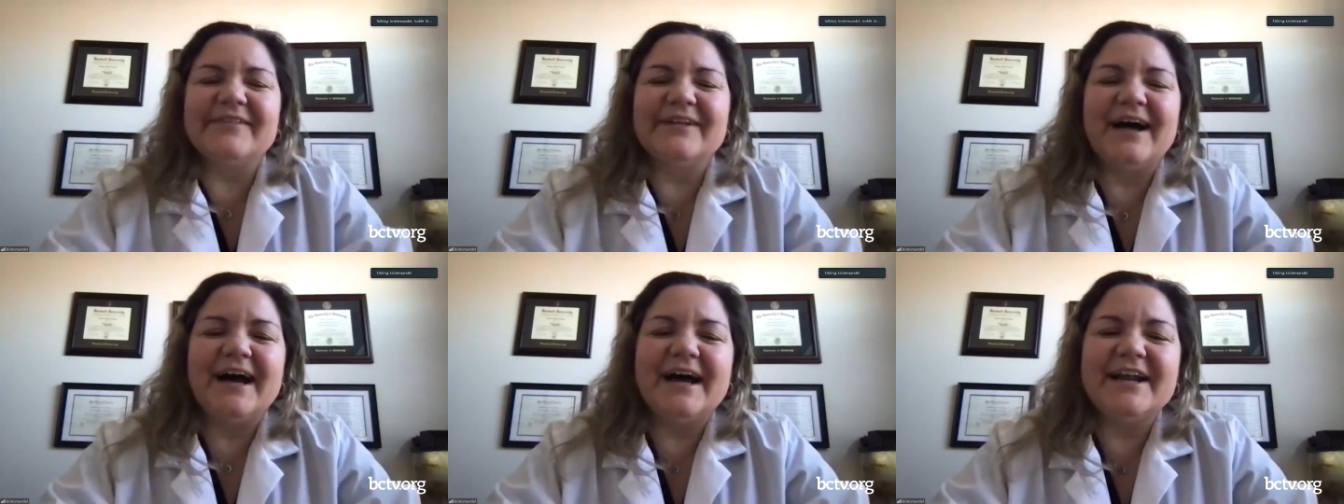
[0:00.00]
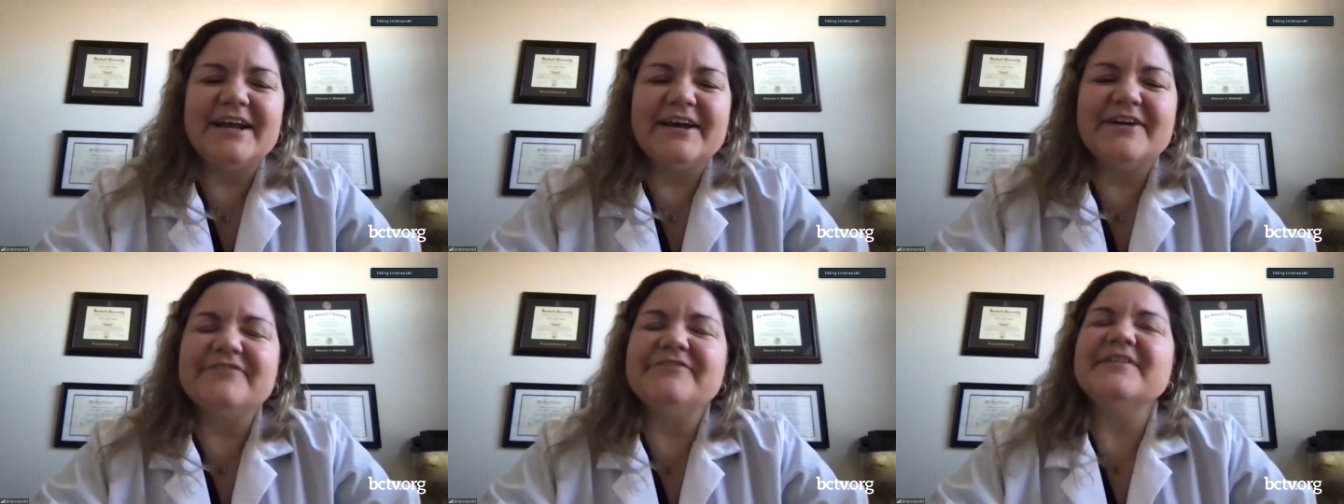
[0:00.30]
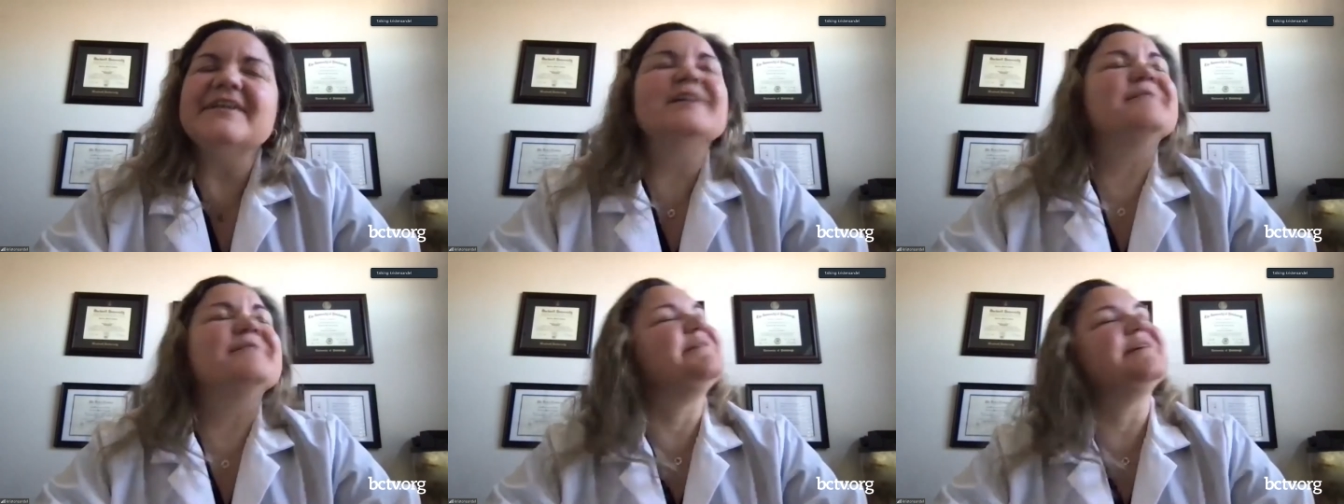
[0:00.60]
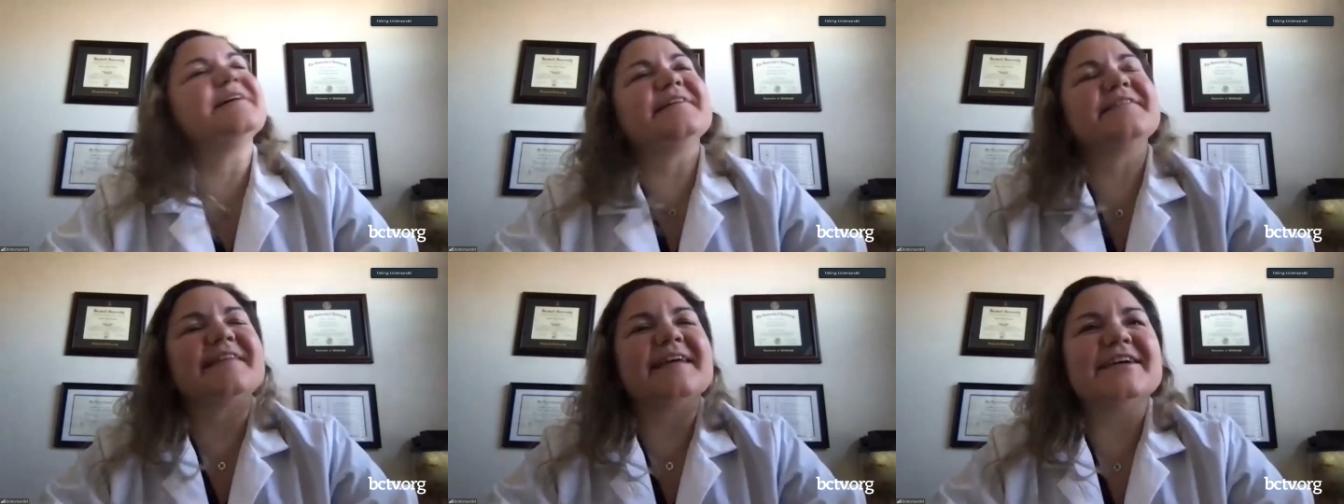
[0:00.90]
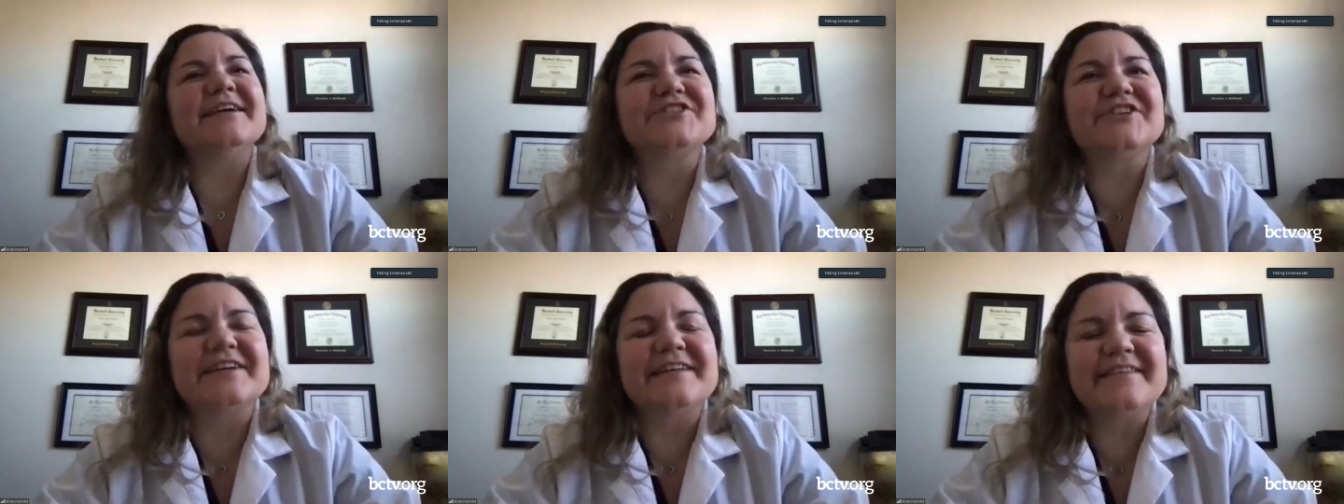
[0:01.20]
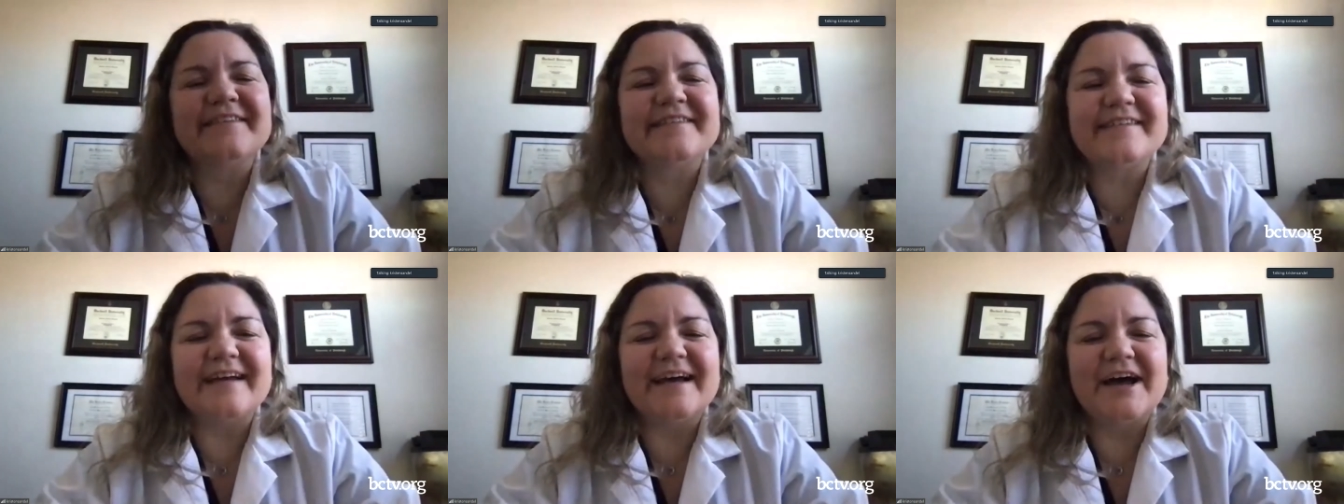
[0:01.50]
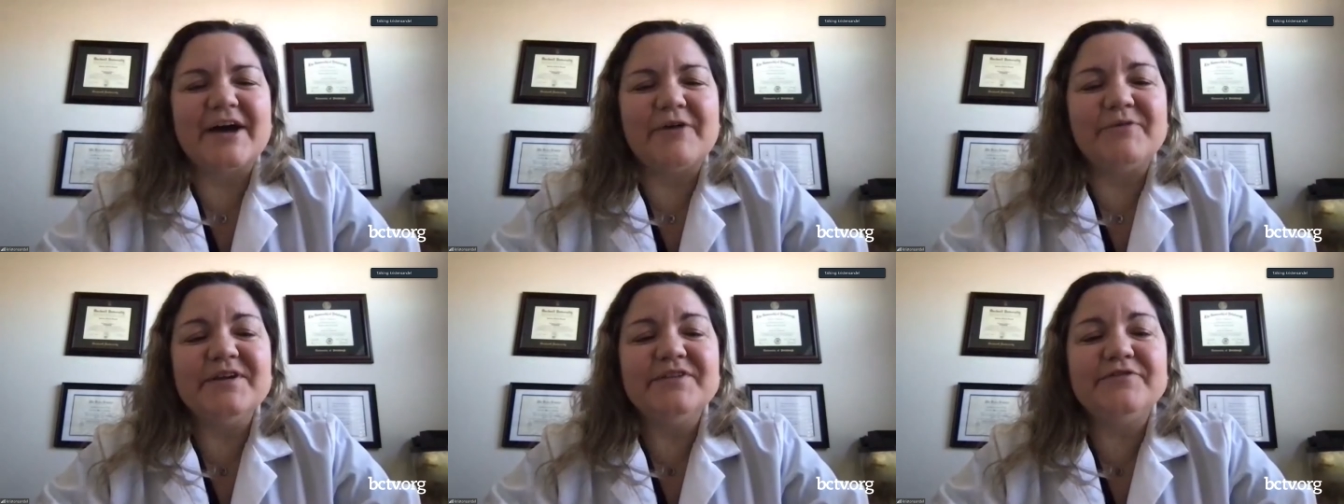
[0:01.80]
lot of immunizations.
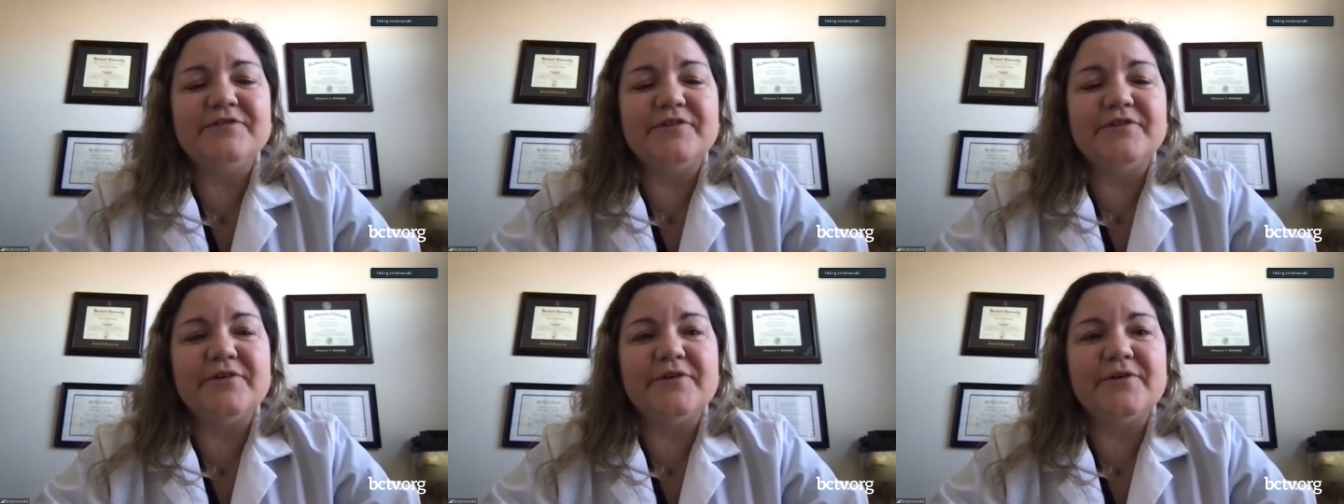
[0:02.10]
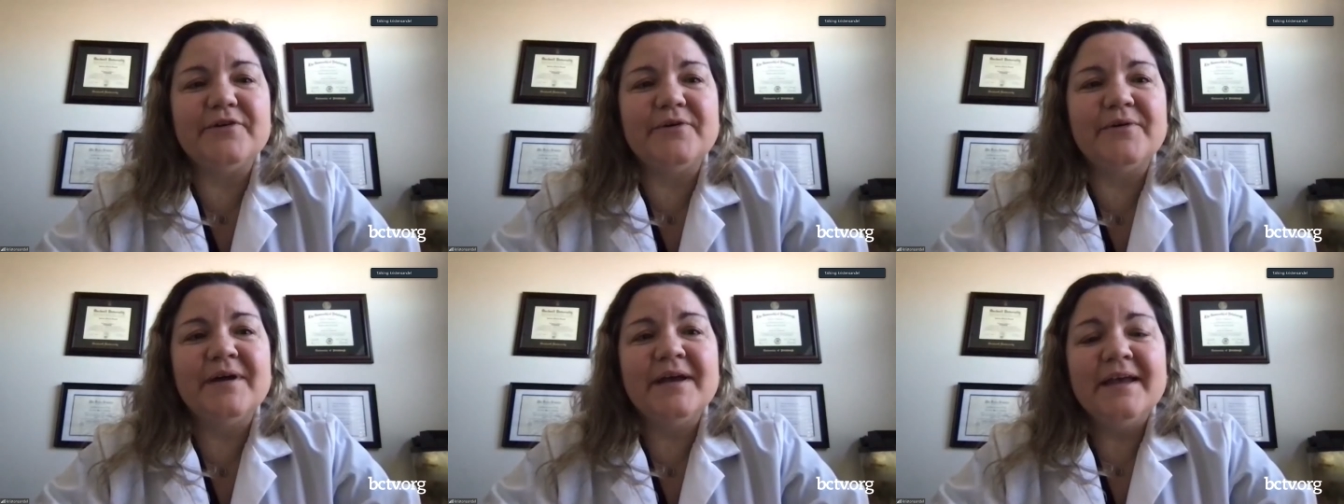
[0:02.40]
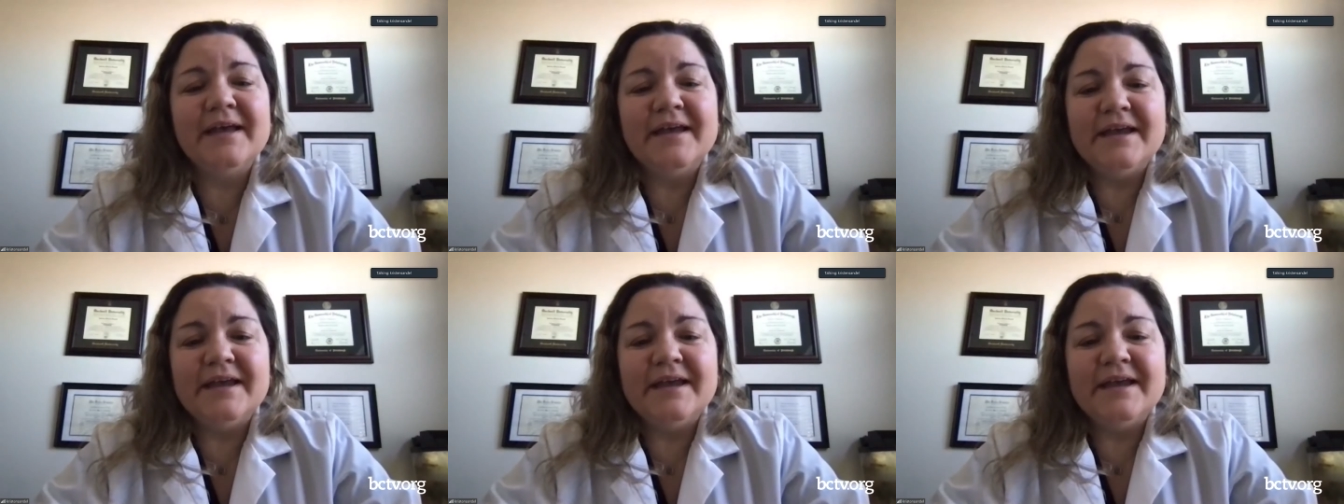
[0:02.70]
Uh, we do,